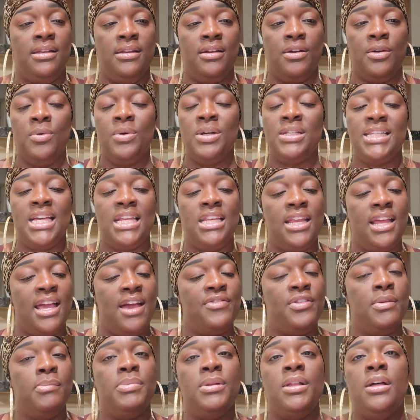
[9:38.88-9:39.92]
Of course I had to
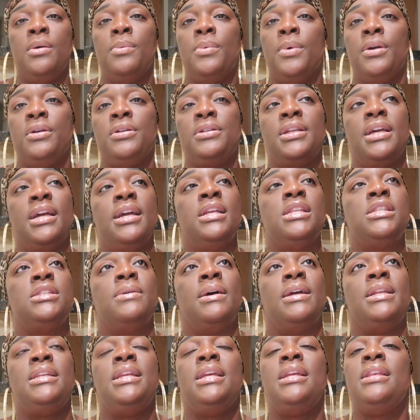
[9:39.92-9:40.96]
have the blood work done, so
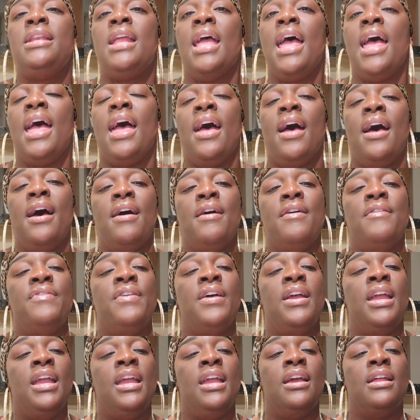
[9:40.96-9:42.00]
I didn't have
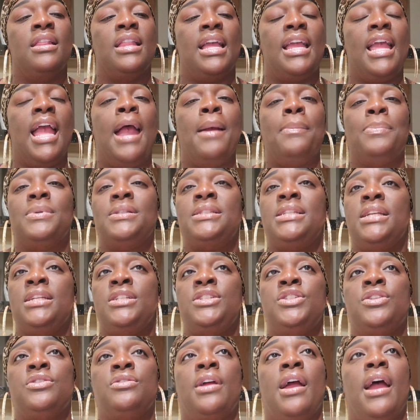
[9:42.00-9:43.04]
like
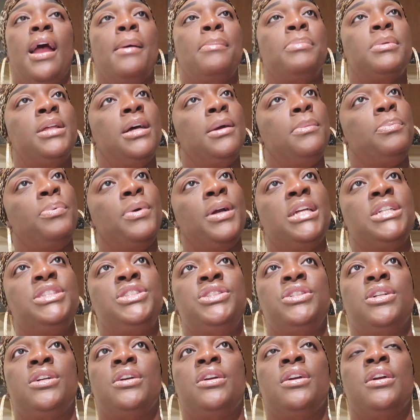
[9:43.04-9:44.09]
hypertension or high blood
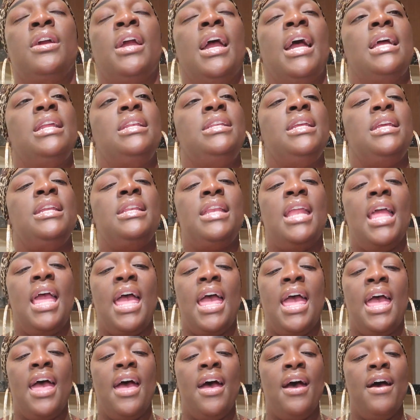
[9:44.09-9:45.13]
pressure. I didn't
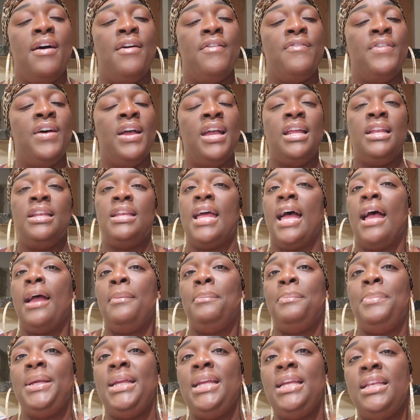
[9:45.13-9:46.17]
have
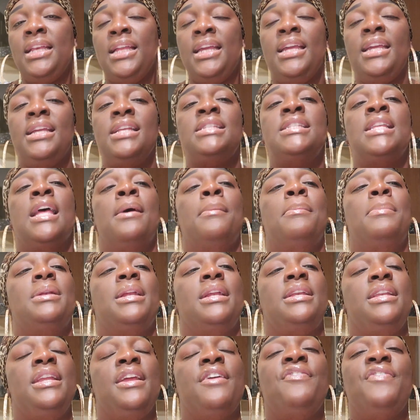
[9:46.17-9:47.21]
diabetes, but
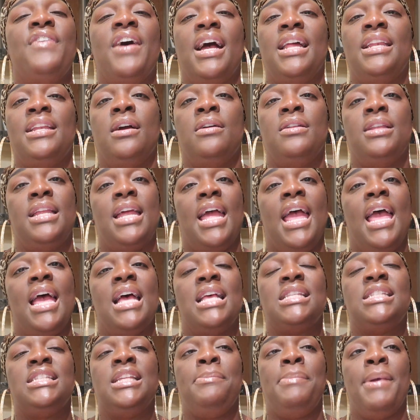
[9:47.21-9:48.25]
I did find out that I
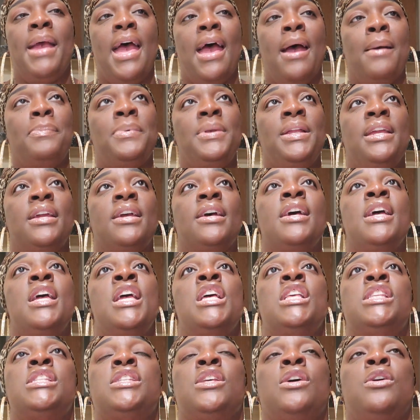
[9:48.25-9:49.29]
had sleep apnea.
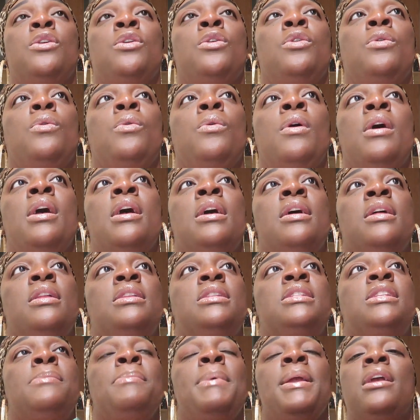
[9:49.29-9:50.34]
So
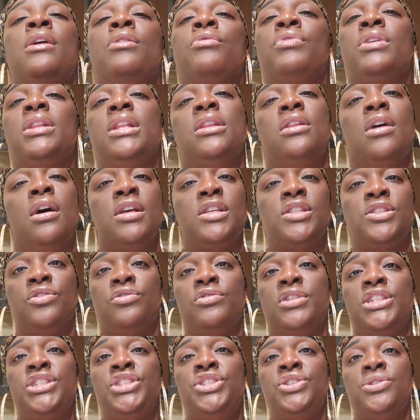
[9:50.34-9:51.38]
to make a really long
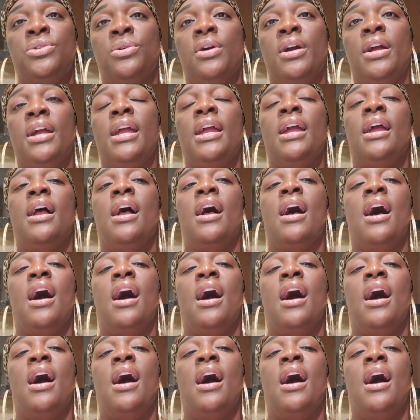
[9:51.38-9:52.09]
story short,